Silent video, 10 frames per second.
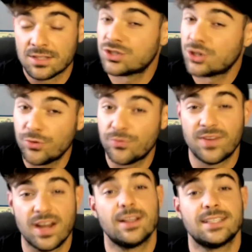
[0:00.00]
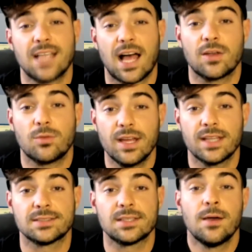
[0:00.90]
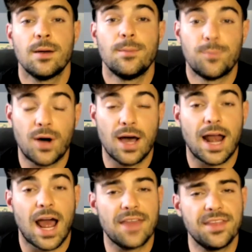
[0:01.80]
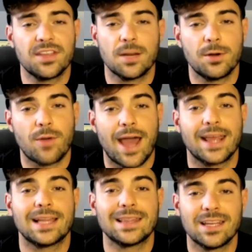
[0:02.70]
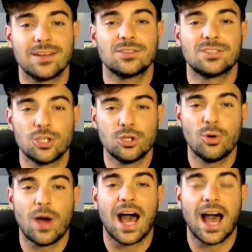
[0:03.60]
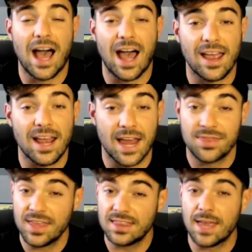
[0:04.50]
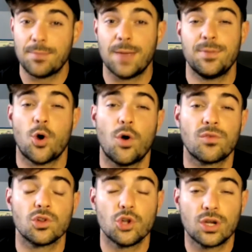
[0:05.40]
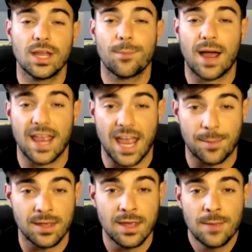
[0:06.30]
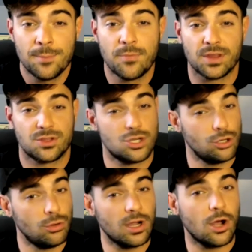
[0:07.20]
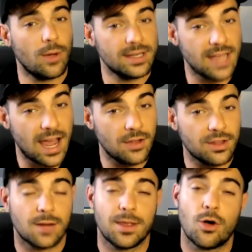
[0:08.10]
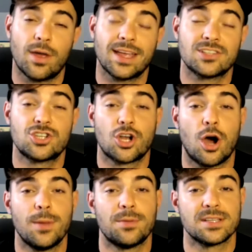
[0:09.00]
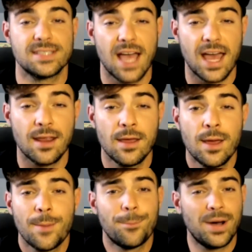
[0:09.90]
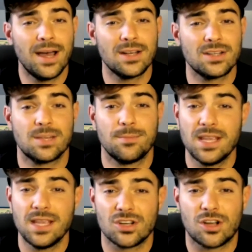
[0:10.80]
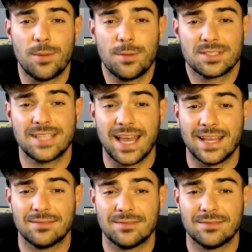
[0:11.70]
2 very solid wins. But I think they're going to be riding a little too high. And I think they might be overlooking Miami with Tua going down. They're going to be going against Jacoby Brissett. But to me, Jacoby Brissett,